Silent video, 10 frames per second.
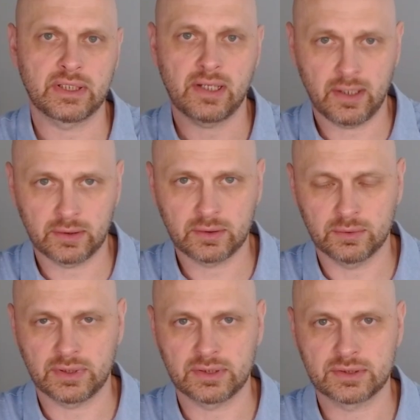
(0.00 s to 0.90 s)
AI
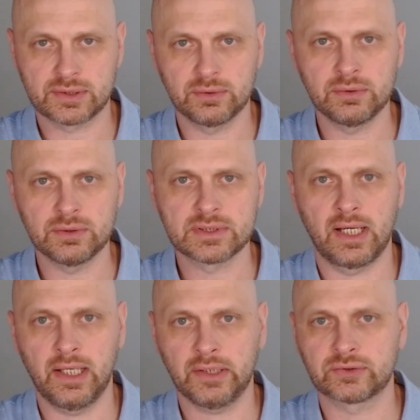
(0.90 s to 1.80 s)
coding tools,
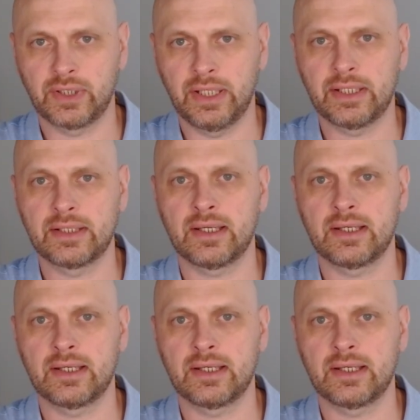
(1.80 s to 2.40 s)
I created a